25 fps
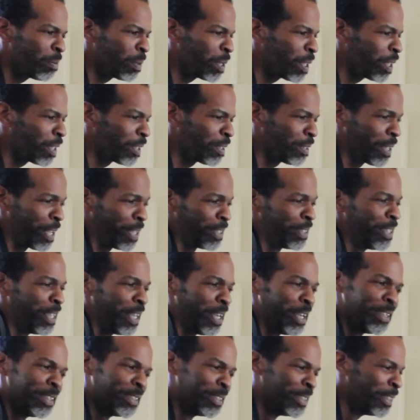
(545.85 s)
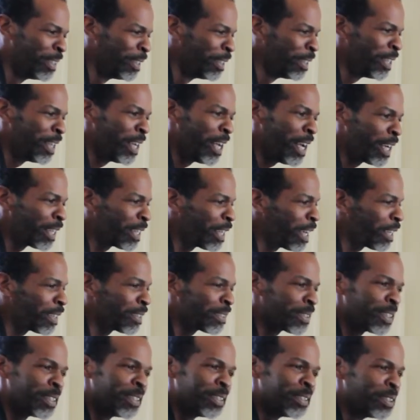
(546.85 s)
But I
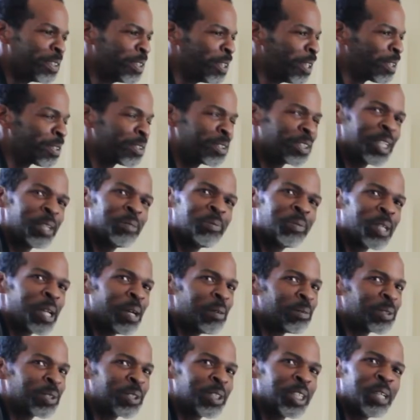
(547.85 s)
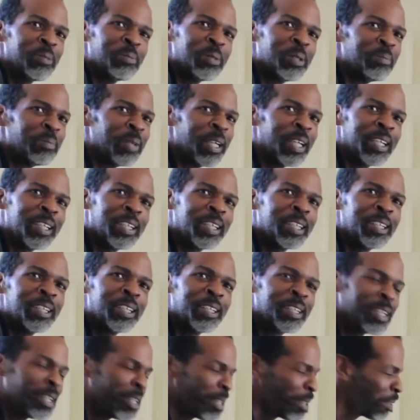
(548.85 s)
gotta say the junk tape when I was slumming, man.
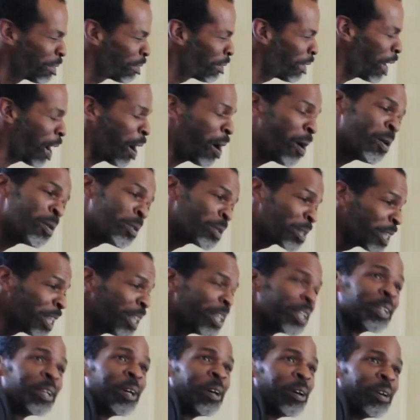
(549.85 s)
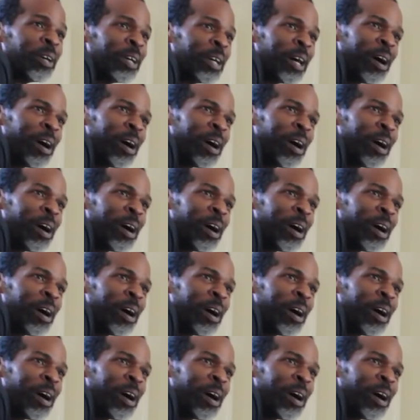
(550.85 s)
I don't care though.